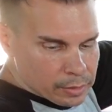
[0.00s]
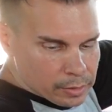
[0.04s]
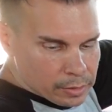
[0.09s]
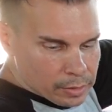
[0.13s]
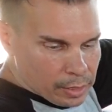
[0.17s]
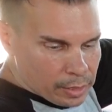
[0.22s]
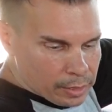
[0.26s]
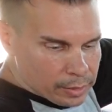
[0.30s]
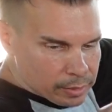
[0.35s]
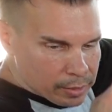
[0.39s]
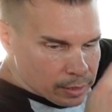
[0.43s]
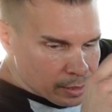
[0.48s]

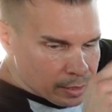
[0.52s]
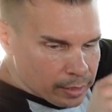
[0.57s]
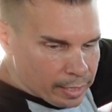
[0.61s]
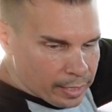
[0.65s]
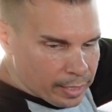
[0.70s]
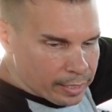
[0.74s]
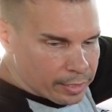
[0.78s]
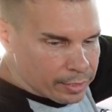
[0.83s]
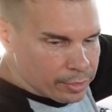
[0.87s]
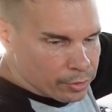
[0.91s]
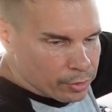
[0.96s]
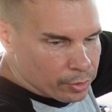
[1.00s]
toss in the
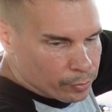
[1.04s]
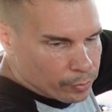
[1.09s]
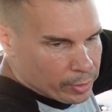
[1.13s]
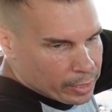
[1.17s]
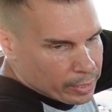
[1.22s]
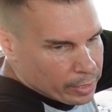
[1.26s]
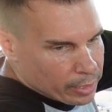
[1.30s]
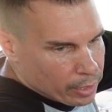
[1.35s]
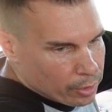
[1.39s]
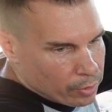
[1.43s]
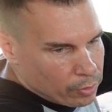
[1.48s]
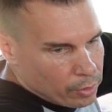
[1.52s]
head unit right
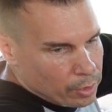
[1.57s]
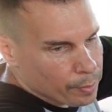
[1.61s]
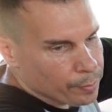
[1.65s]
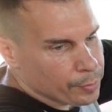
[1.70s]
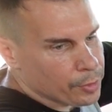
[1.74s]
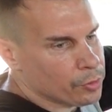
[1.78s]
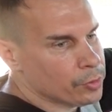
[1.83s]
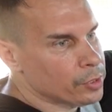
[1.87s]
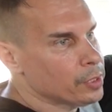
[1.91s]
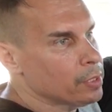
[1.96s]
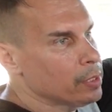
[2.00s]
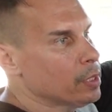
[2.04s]
now. I'm
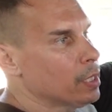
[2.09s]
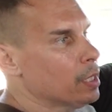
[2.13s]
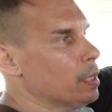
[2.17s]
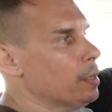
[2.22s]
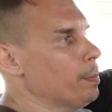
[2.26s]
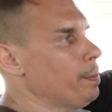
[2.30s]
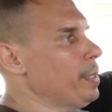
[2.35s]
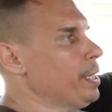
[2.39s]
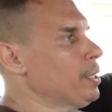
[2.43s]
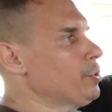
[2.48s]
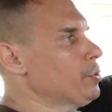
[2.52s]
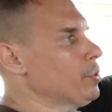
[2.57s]
using a
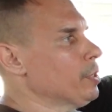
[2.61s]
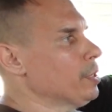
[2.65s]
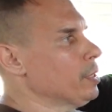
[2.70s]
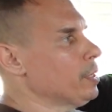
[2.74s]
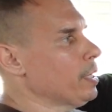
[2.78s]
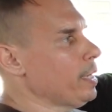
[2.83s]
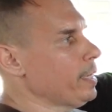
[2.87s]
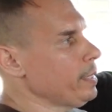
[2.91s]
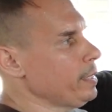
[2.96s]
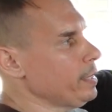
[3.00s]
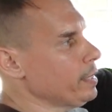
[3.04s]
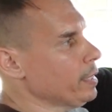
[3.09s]
Metra
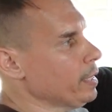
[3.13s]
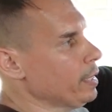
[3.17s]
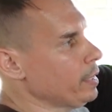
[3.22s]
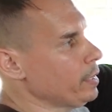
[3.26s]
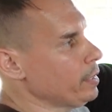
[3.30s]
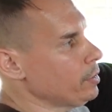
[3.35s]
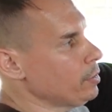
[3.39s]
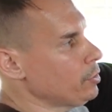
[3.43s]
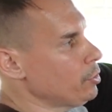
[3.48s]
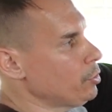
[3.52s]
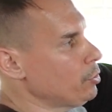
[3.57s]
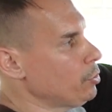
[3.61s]

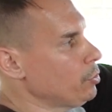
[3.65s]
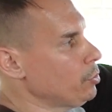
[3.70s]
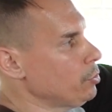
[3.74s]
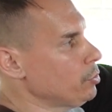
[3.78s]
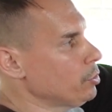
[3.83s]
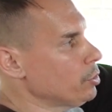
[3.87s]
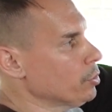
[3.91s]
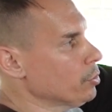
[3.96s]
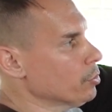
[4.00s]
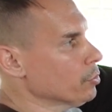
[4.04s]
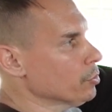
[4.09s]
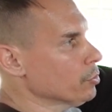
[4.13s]

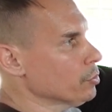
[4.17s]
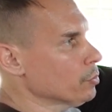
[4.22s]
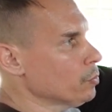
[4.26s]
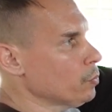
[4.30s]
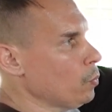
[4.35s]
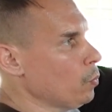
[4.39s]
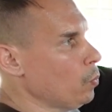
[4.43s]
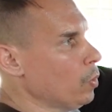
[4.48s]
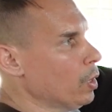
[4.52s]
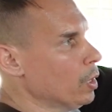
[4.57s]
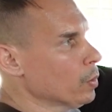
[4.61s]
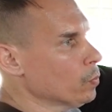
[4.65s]

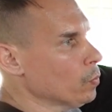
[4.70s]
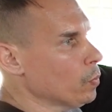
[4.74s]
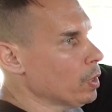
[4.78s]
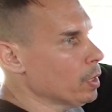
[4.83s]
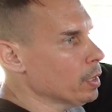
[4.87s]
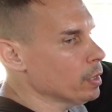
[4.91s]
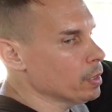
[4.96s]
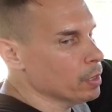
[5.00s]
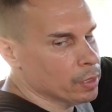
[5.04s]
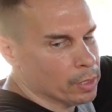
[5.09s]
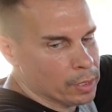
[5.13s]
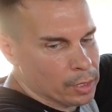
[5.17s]

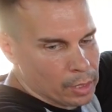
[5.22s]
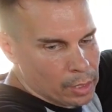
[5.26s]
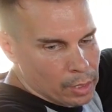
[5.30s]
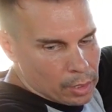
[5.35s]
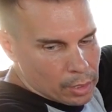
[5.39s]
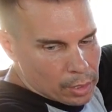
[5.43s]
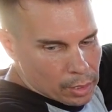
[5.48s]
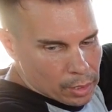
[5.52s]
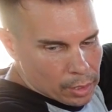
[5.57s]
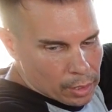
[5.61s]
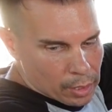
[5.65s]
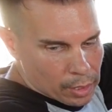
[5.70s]
992011
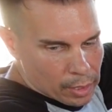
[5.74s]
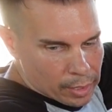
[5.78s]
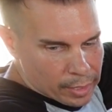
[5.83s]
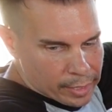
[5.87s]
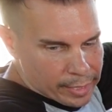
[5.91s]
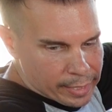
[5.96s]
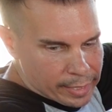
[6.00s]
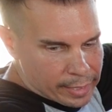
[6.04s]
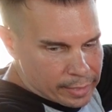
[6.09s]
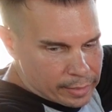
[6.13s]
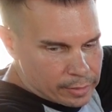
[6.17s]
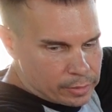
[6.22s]

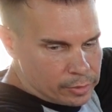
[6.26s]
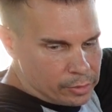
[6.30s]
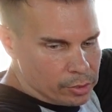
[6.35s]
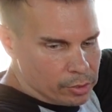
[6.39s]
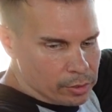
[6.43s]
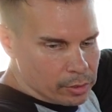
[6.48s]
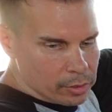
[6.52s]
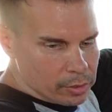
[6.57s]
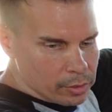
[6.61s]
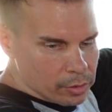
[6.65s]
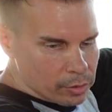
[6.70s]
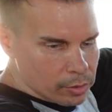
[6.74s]
kit
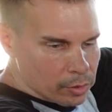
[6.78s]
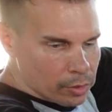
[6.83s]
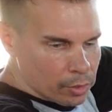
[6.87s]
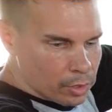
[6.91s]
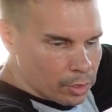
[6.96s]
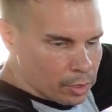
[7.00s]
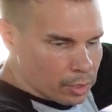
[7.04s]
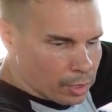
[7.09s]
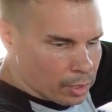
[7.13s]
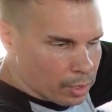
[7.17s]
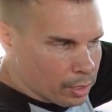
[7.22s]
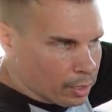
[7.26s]
to
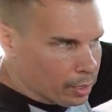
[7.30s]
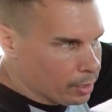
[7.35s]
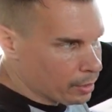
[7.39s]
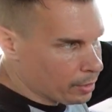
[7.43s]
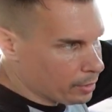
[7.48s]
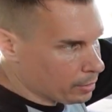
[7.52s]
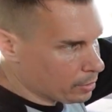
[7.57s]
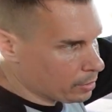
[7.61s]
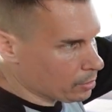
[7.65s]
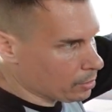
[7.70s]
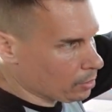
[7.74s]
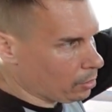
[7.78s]

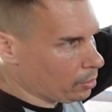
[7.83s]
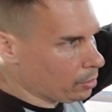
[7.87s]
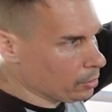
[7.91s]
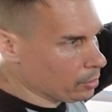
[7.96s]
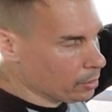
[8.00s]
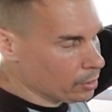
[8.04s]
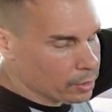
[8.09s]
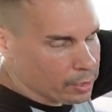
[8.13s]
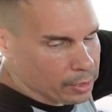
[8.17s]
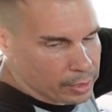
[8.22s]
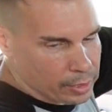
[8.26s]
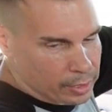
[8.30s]
install
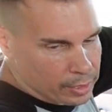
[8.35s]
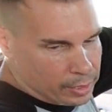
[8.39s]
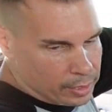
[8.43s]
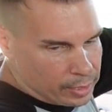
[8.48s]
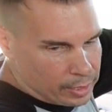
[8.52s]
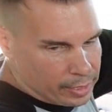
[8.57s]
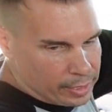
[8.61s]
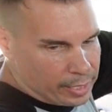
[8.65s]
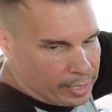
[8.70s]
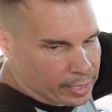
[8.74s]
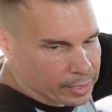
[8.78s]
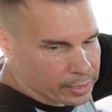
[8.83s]
it in
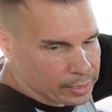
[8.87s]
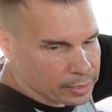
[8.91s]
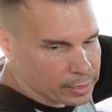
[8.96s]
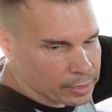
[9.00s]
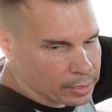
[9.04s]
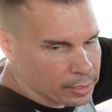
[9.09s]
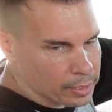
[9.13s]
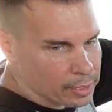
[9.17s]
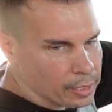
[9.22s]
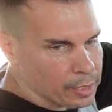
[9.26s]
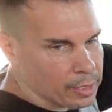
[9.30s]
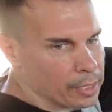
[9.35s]
the
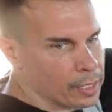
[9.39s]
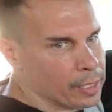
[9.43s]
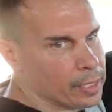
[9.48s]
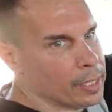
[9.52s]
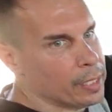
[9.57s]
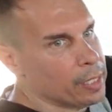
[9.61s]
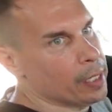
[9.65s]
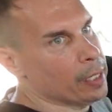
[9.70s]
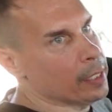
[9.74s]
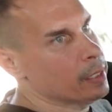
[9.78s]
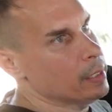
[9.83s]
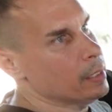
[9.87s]
dash.
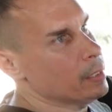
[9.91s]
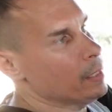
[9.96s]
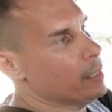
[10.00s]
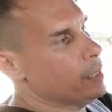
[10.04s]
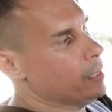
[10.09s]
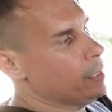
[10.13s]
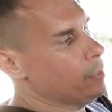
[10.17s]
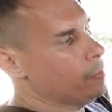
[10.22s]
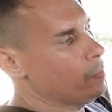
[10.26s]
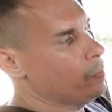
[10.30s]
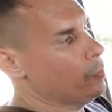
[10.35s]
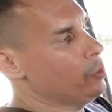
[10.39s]
And
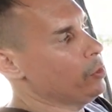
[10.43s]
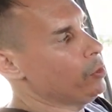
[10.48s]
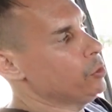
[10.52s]
again, we're